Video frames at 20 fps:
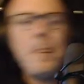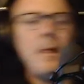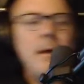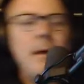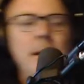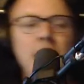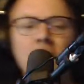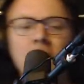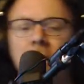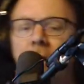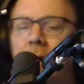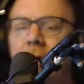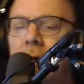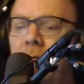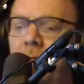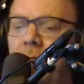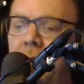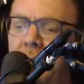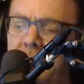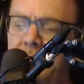You know, I
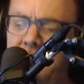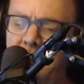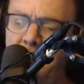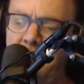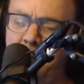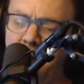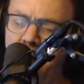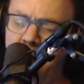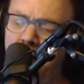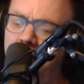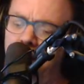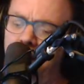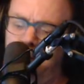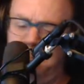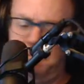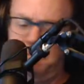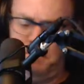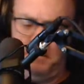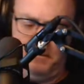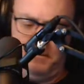often say my
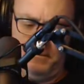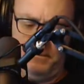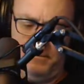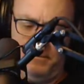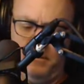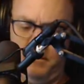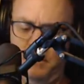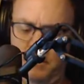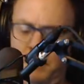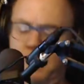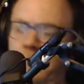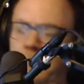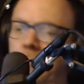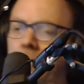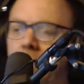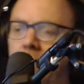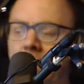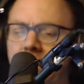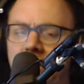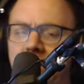
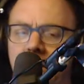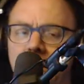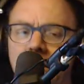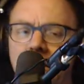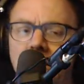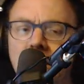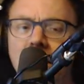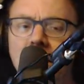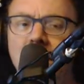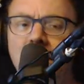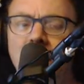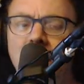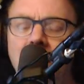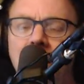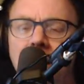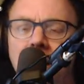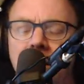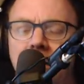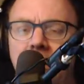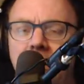my songs have a
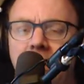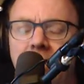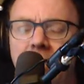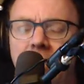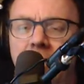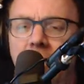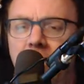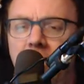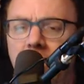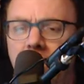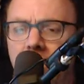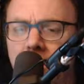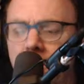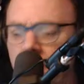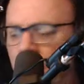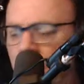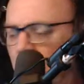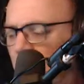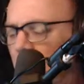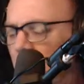high death toll,
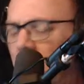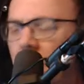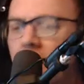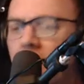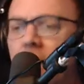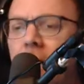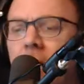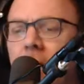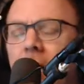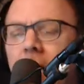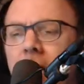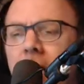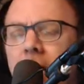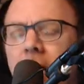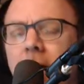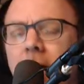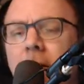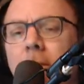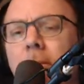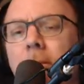and
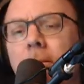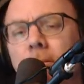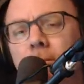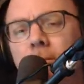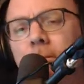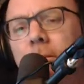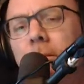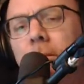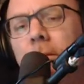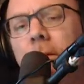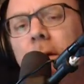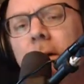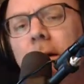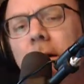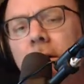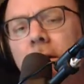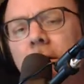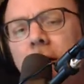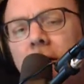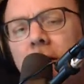um, you
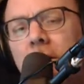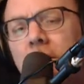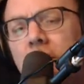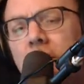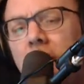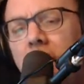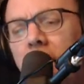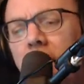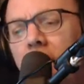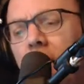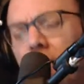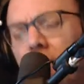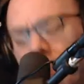know that's okay.